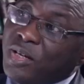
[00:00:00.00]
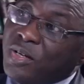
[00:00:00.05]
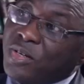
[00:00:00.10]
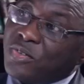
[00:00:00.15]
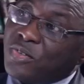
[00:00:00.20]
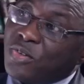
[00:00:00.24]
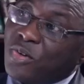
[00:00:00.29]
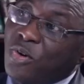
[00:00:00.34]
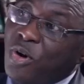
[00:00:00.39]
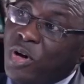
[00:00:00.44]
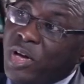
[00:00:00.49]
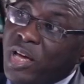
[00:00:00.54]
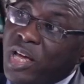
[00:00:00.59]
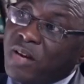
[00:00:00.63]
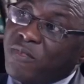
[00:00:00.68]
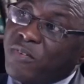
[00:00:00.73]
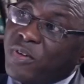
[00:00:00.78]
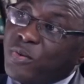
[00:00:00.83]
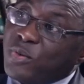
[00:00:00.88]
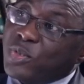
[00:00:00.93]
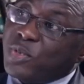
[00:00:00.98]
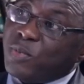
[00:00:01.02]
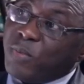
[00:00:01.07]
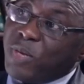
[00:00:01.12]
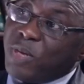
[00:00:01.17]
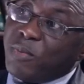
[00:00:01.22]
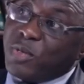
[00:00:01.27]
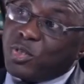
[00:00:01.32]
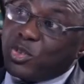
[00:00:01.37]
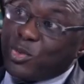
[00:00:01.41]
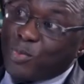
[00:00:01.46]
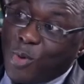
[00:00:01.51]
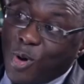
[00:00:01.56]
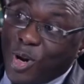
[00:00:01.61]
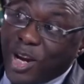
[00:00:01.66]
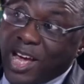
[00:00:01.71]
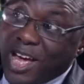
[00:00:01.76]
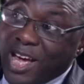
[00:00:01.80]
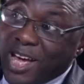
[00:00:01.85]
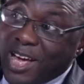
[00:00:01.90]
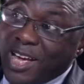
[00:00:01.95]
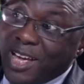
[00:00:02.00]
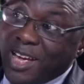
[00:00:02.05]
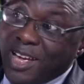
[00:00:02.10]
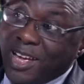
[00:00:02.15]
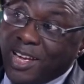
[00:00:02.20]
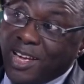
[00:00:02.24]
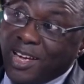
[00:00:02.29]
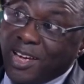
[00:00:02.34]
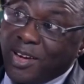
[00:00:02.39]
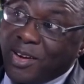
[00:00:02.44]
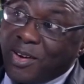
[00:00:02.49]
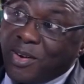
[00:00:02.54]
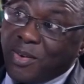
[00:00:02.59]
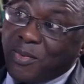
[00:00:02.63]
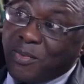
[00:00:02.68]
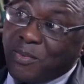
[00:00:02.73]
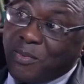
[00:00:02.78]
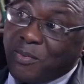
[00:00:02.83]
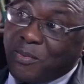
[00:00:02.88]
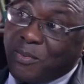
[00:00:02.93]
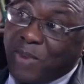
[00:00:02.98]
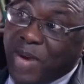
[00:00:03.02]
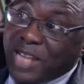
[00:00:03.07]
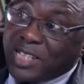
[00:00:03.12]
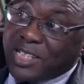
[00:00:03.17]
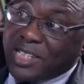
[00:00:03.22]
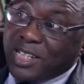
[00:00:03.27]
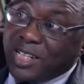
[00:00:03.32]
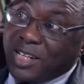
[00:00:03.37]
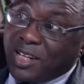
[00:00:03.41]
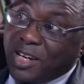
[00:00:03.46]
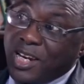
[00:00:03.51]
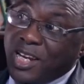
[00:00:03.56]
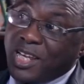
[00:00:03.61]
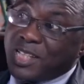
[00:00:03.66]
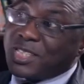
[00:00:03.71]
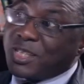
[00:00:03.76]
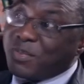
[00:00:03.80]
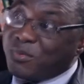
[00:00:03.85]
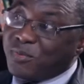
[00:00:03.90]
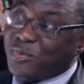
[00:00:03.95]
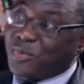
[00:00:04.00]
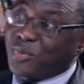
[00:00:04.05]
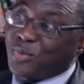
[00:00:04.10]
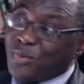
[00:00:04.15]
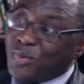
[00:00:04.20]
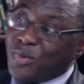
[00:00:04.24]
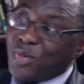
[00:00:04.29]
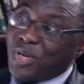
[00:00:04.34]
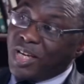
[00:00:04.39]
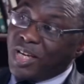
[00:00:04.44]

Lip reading: So oil revenues may be smaller, but relative to